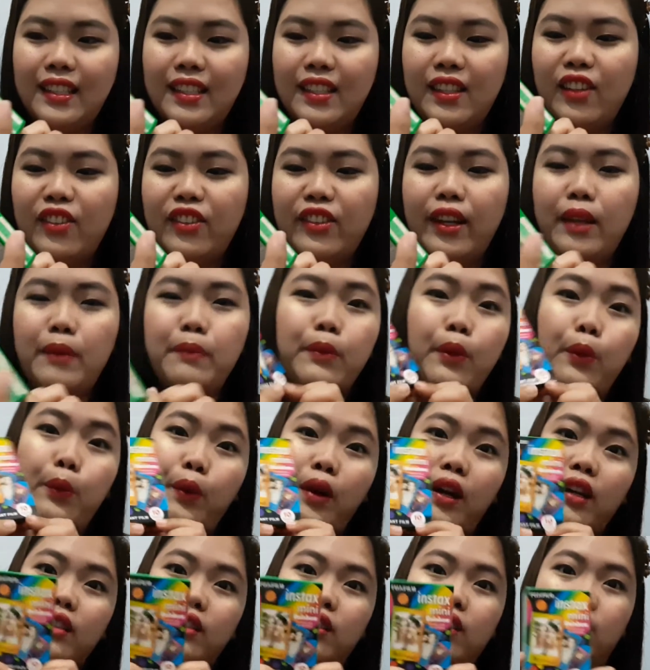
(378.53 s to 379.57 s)
The rainbow
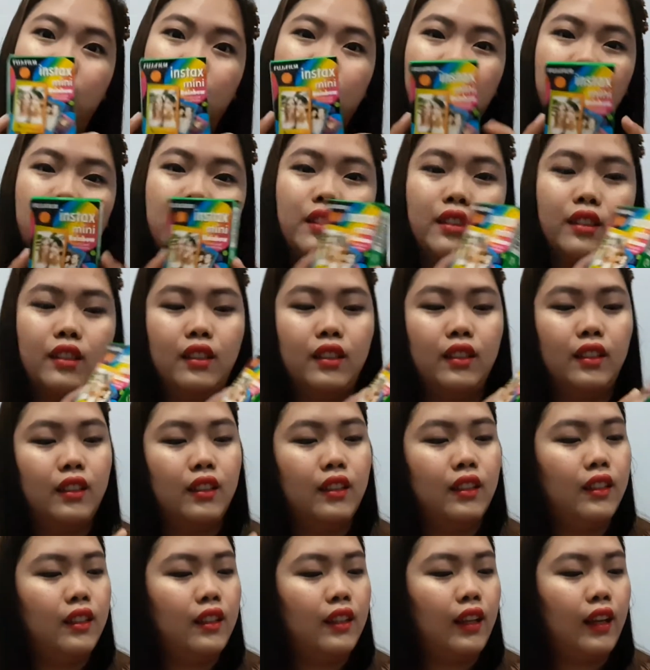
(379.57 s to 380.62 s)
one.
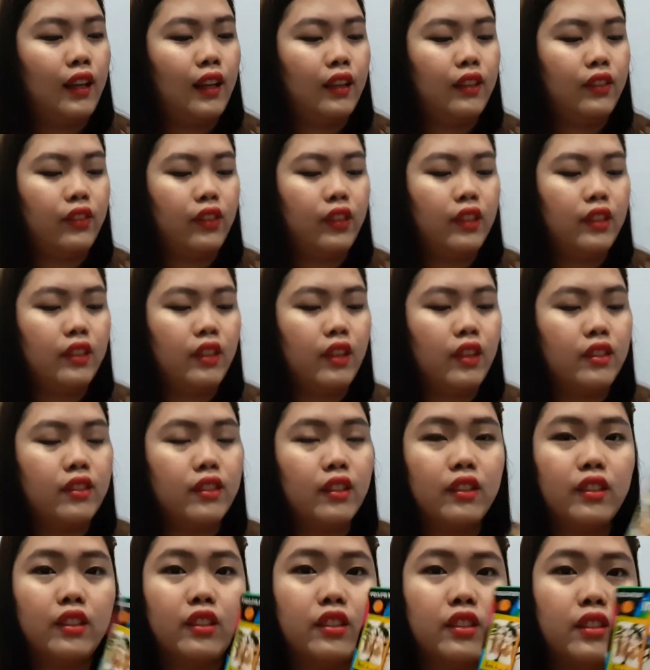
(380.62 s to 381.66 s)
I think they said
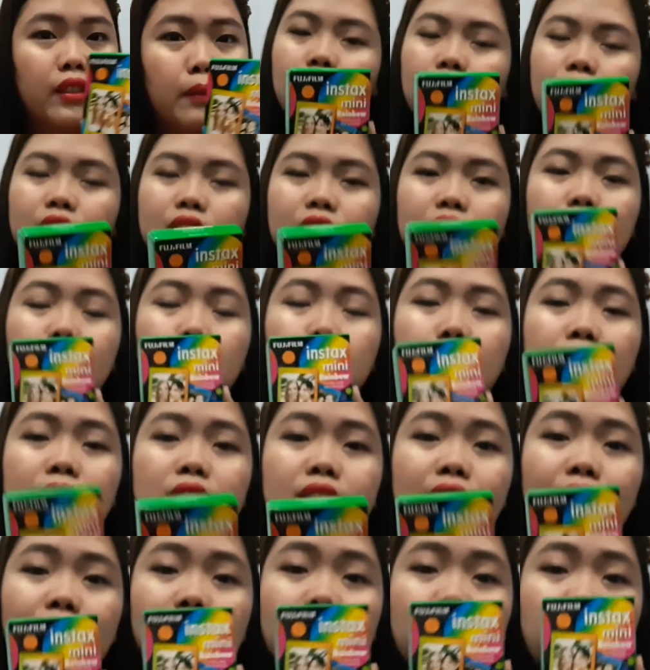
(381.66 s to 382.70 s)
it's the
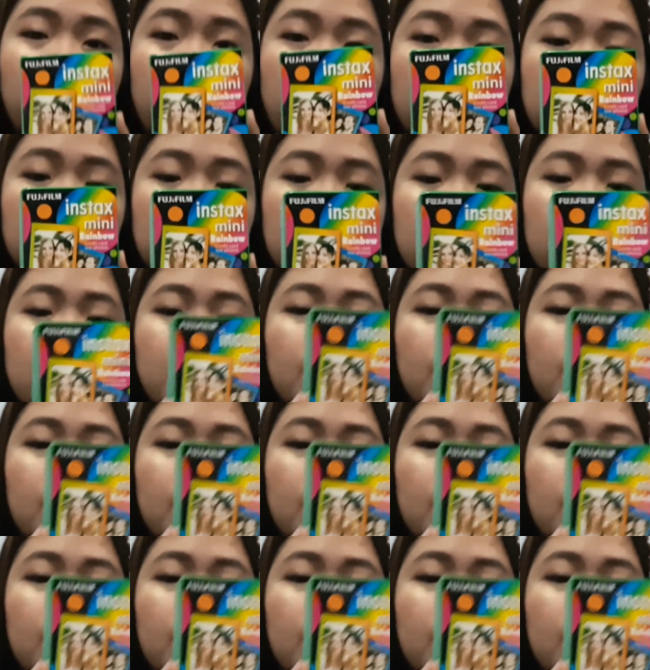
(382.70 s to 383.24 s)
best-selling one.